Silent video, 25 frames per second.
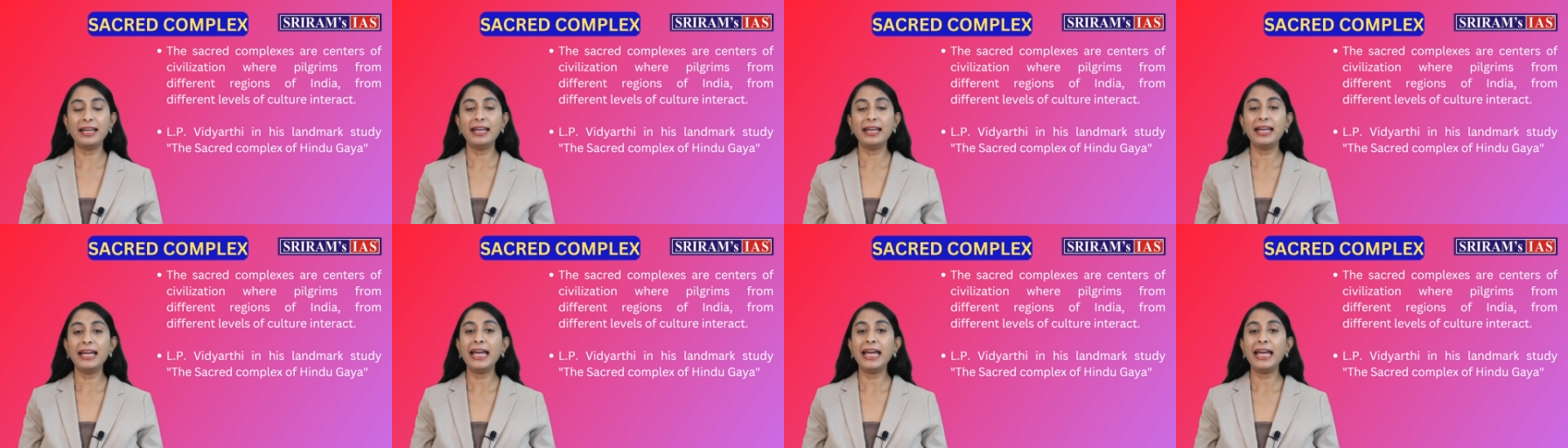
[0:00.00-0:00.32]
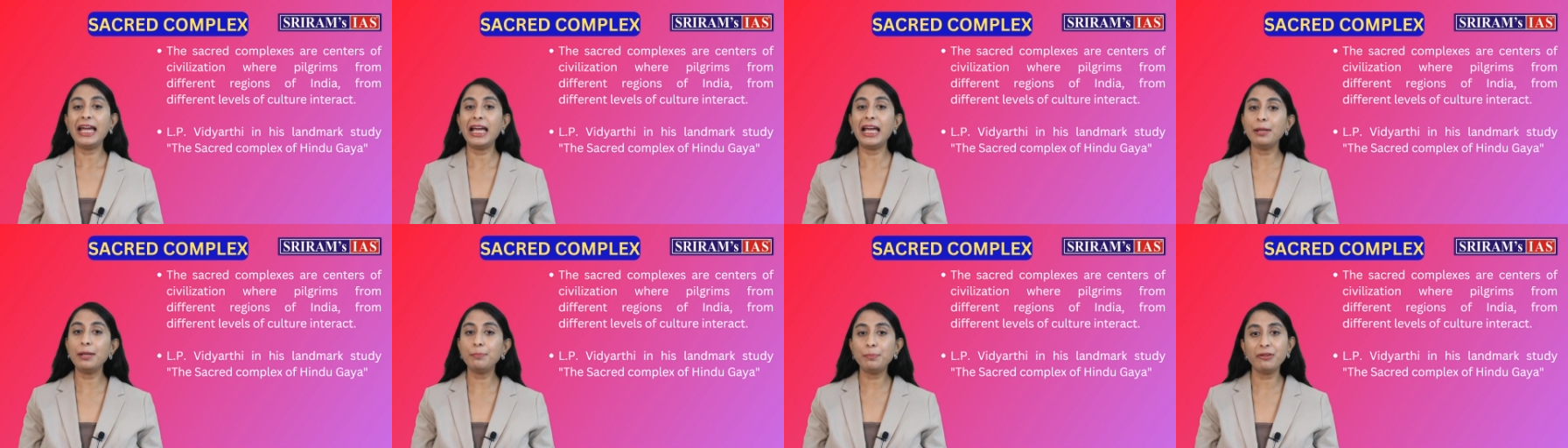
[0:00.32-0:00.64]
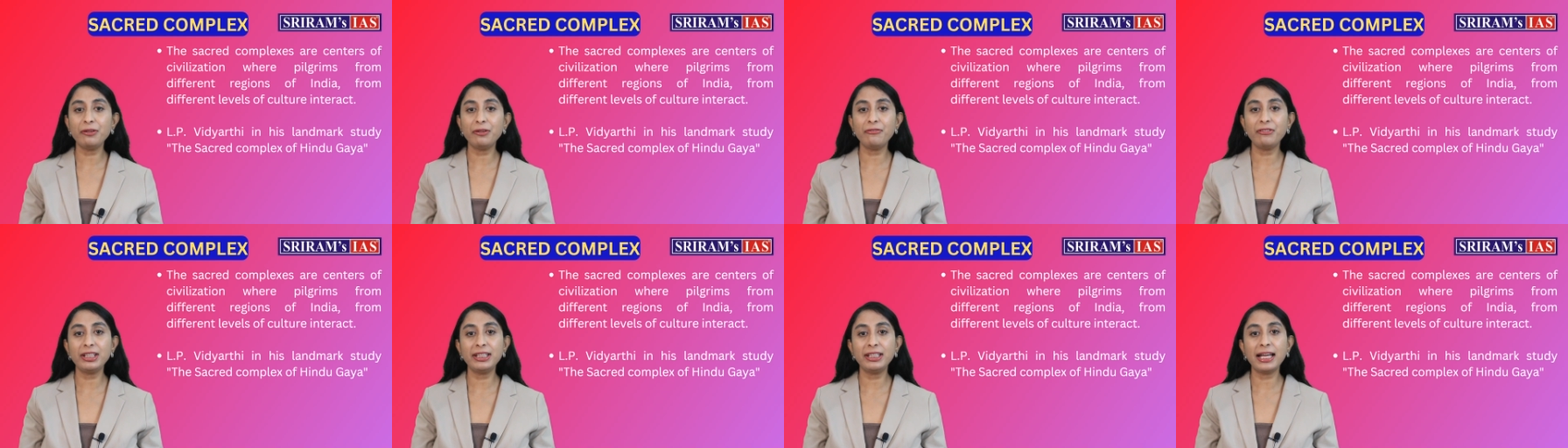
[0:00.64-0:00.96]
L.P.
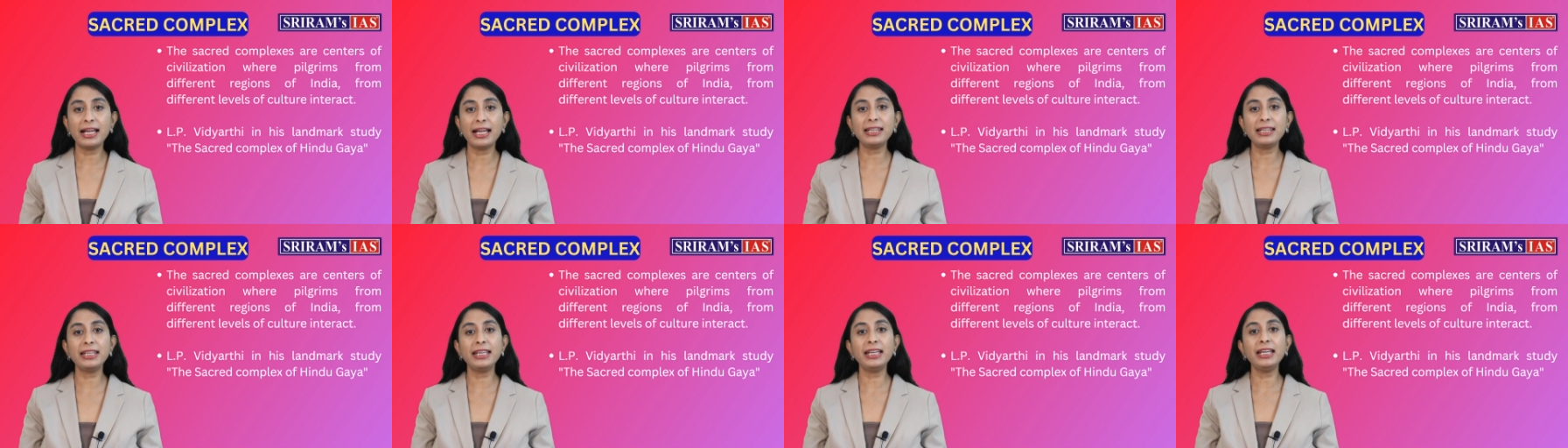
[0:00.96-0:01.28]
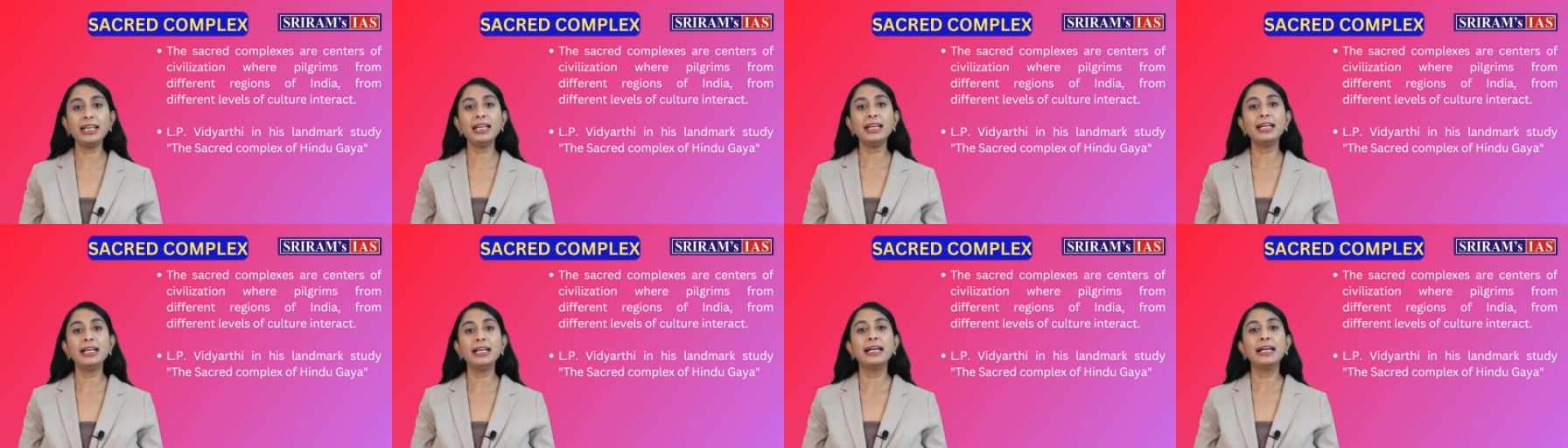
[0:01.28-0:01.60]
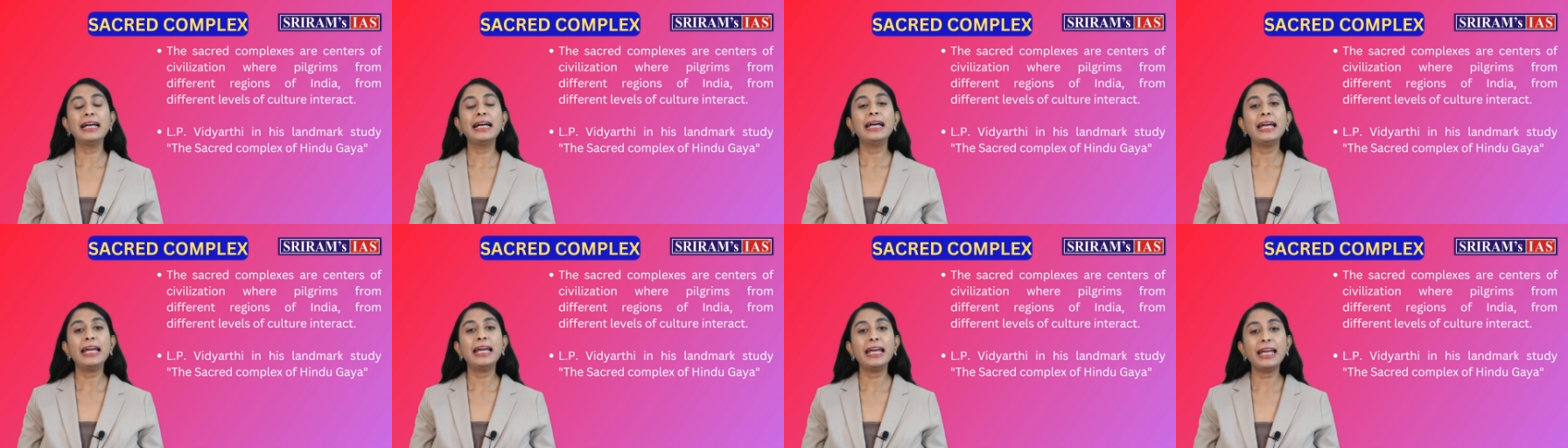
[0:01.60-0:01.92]
Vidyarthi,
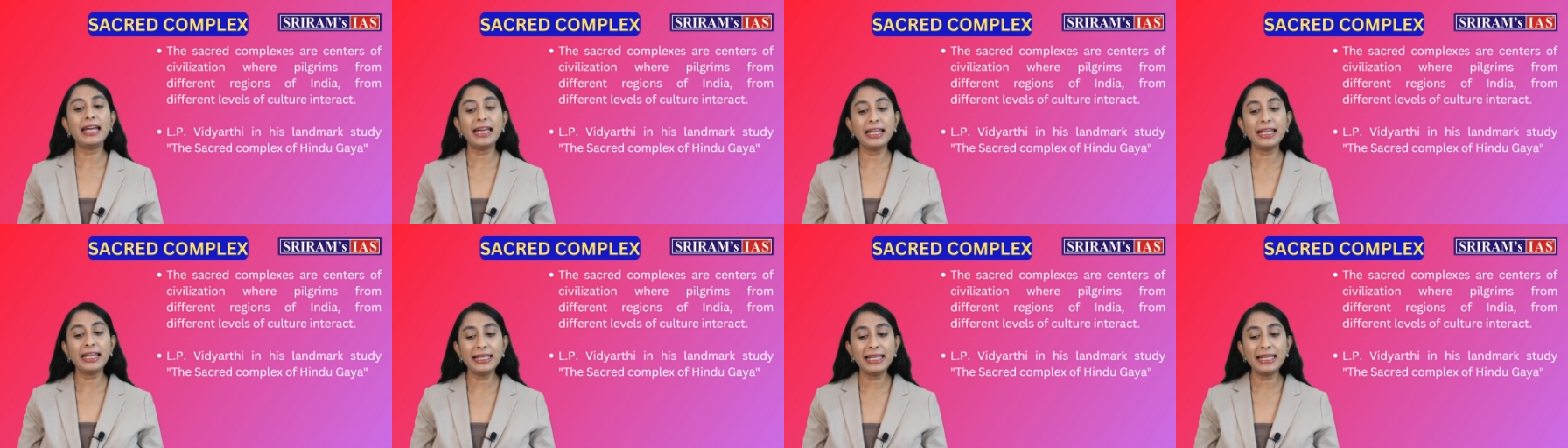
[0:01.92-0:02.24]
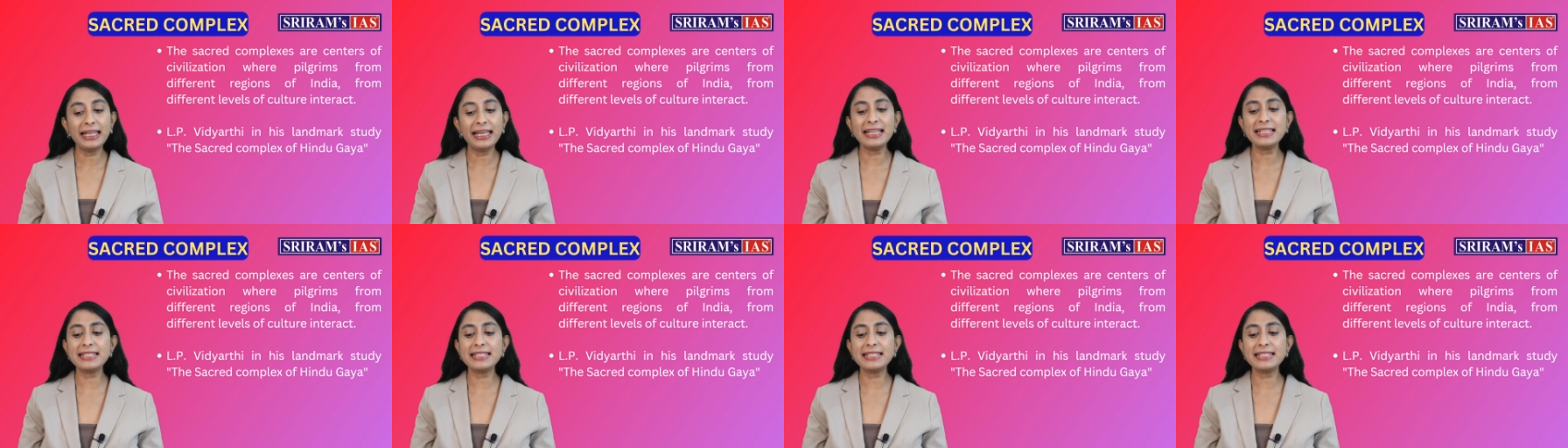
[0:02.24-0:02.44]
in his